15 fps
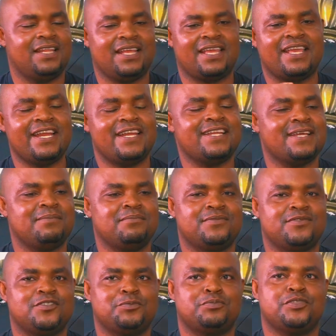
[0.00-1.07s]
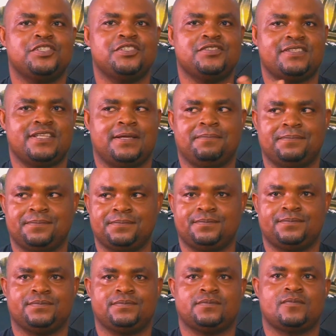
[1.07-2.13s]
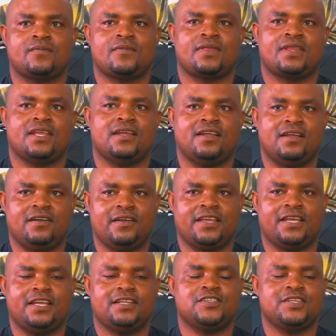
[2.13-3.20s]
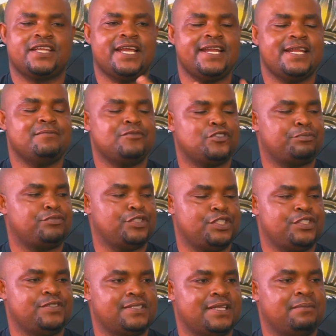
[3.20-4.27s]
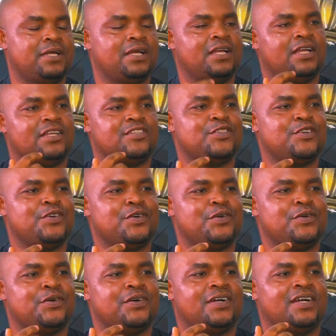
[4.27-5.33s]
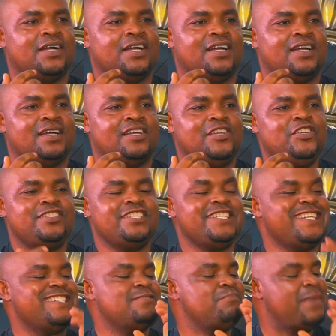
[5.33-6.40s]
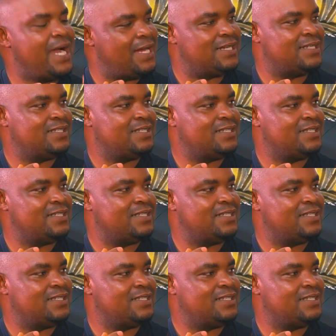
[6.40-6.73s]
They get them to produce them. Okay, to get them to produce them. So you see the demand.